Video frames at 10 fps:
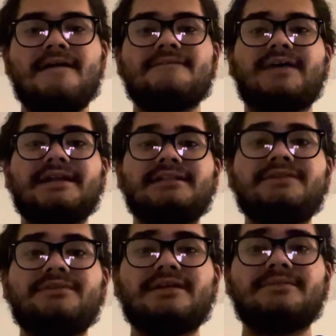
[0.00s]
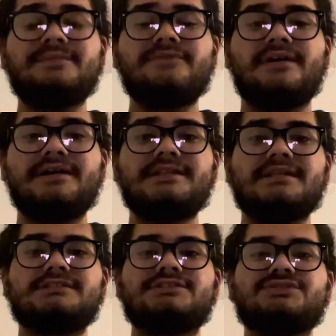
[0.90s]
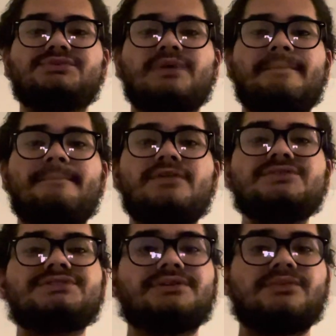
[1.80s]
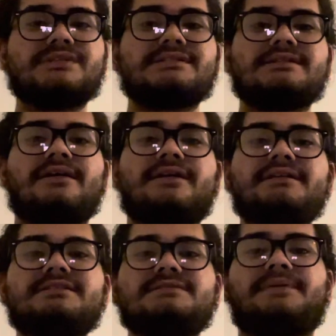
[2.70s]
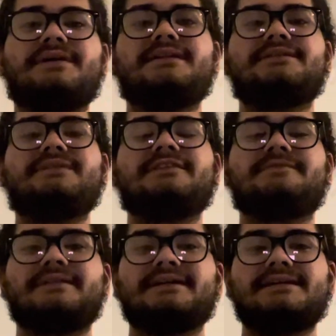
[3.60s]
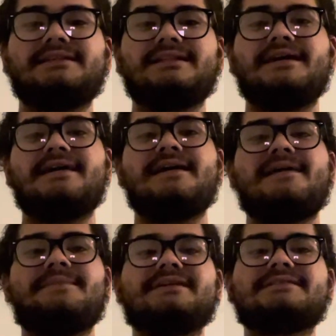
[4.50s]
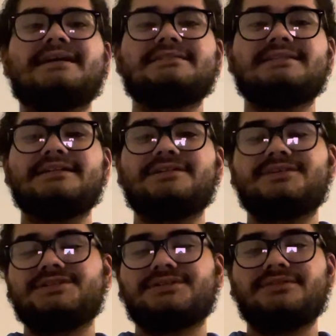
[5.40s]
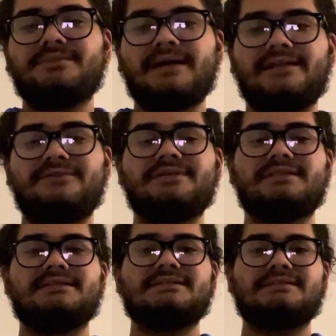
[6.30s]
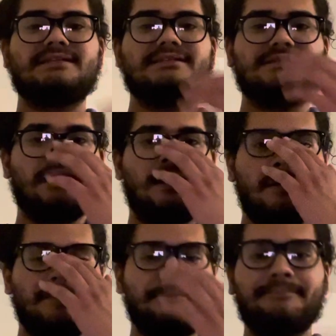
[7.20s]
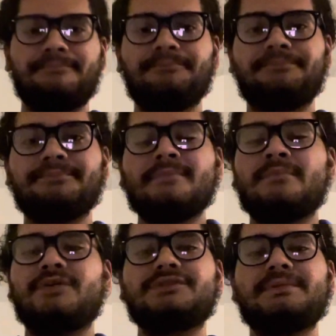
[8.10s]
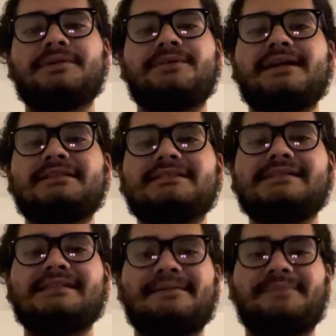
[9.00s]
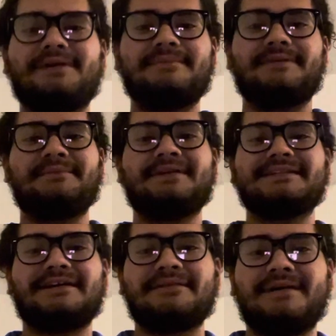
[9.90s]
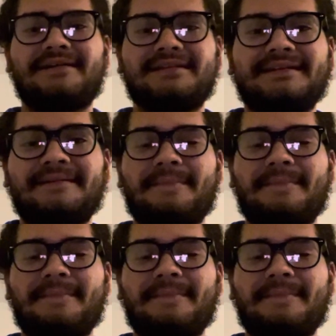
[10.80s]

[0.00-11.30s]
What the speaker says: Finally, we're going to move on to emotional, which is the hardest part to explain, because that's your internal battle with the disease. Most people don't get to see that part, but I'm going to talk about it.